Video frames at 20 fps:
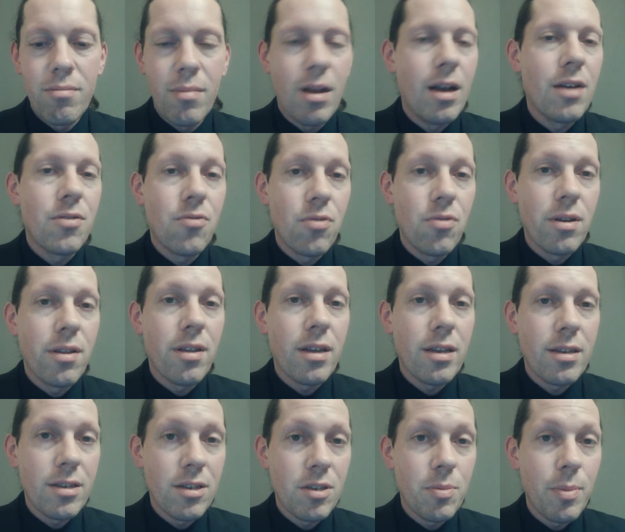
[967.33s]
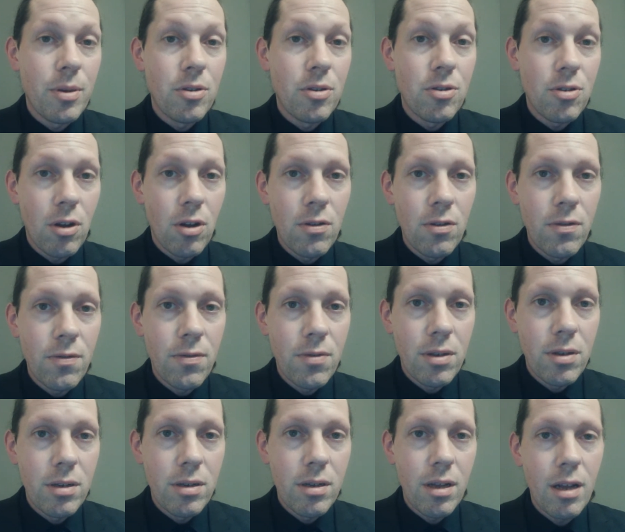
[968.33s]
I truly think this has been solved.
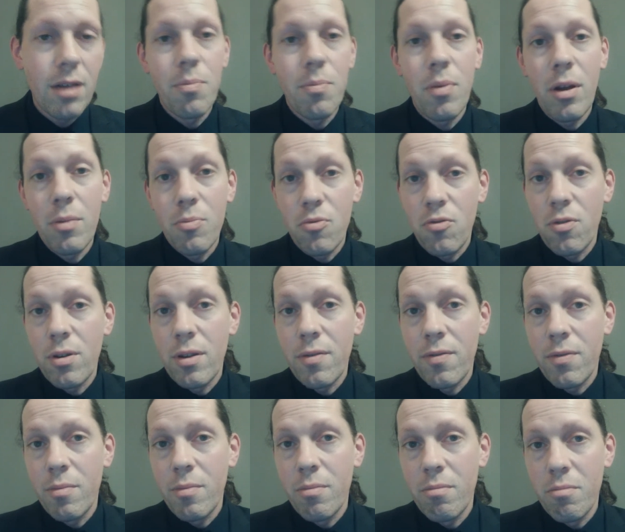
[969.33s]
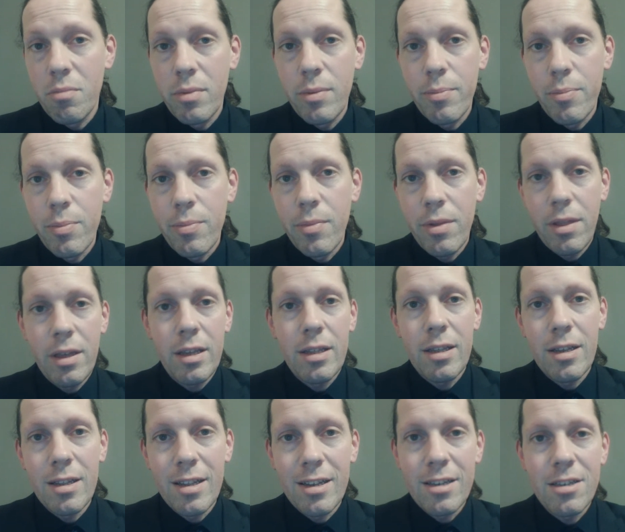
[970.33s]
I truly think
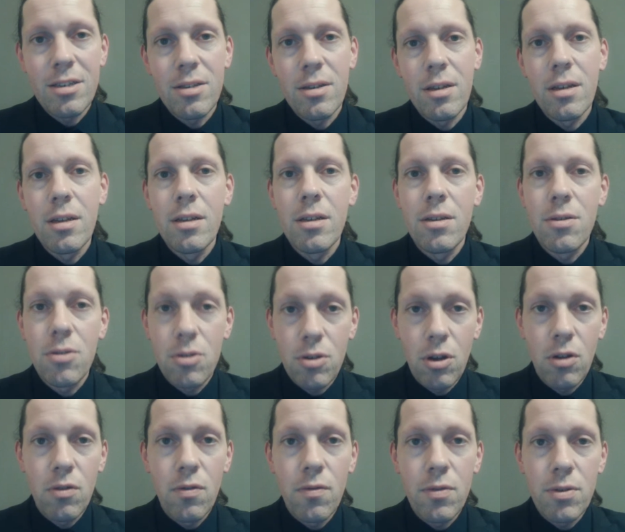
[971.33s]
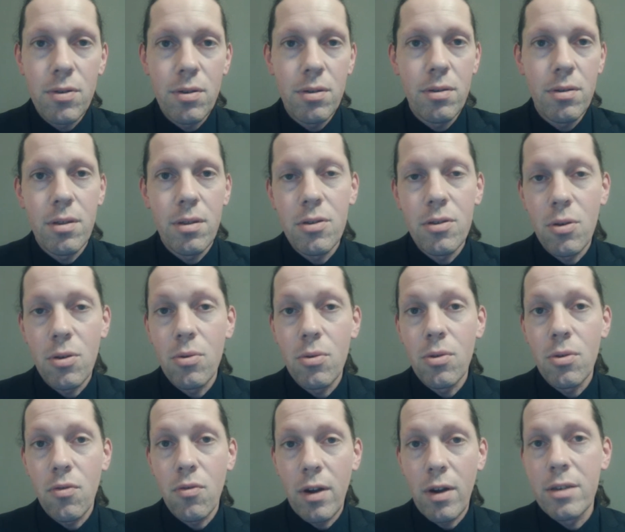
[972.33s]
that this solves the
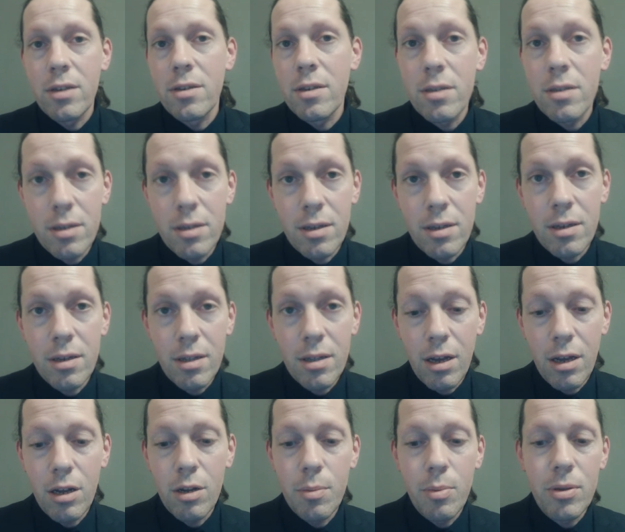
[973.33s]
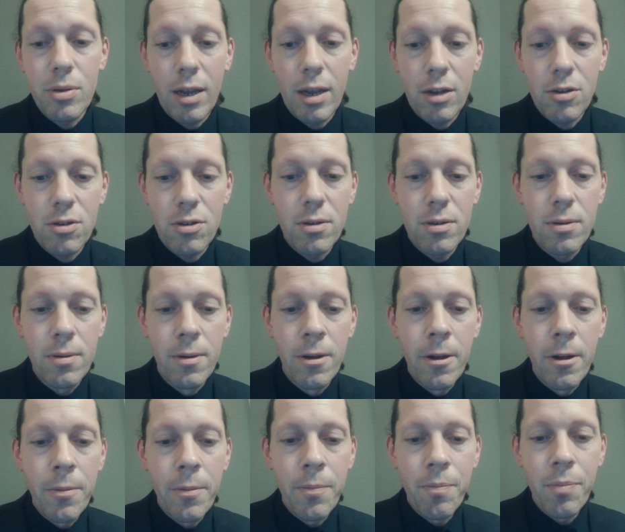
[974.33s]
so-called crisis, the Hubble tension.
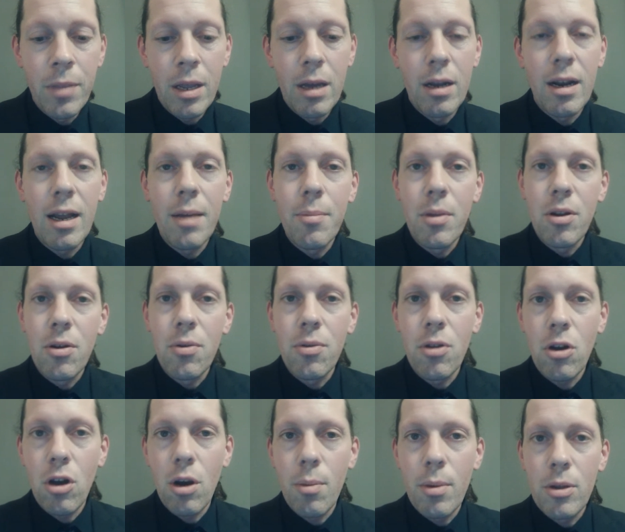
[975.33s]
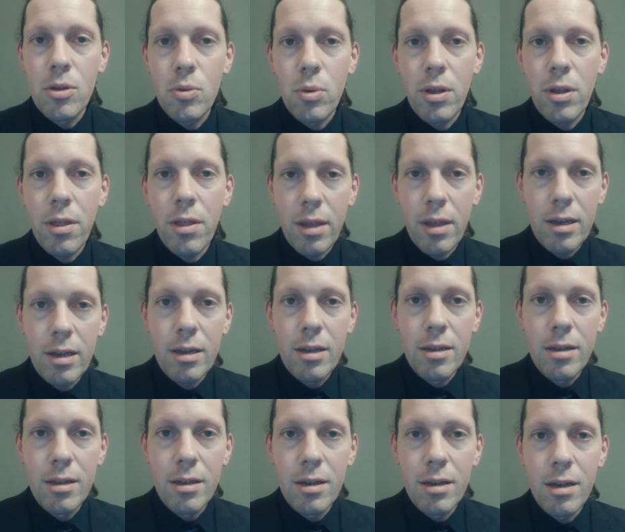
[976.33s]
Let me know in the comments what you think.
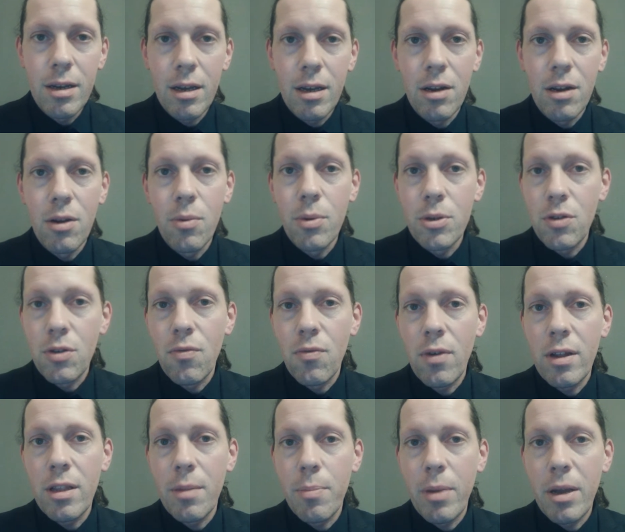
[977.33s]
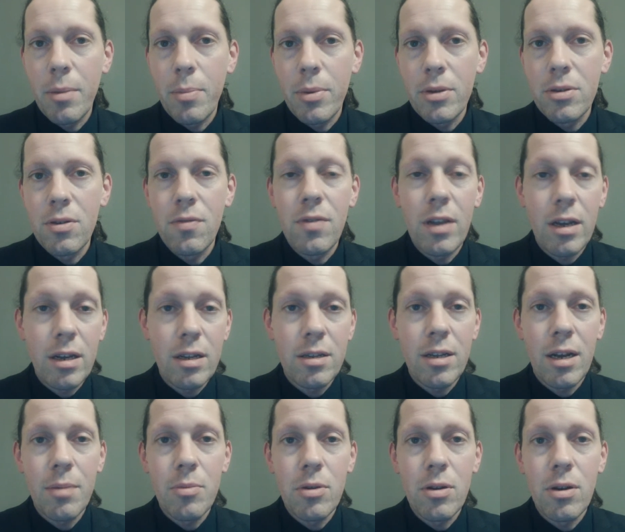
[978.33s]
Once you've read the papers, you've taken
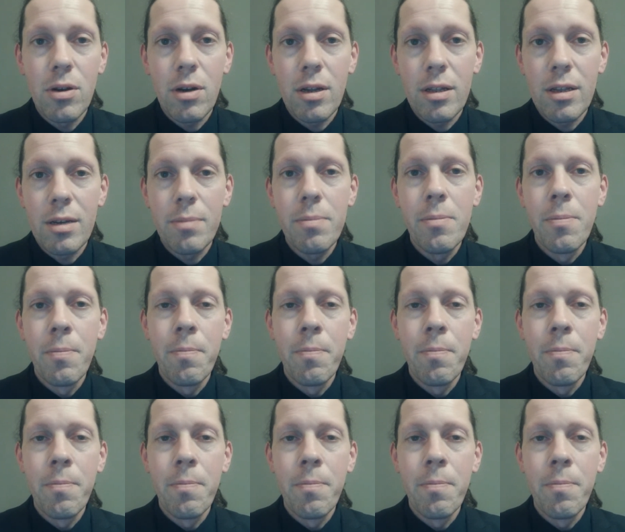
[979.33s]
time to look at them,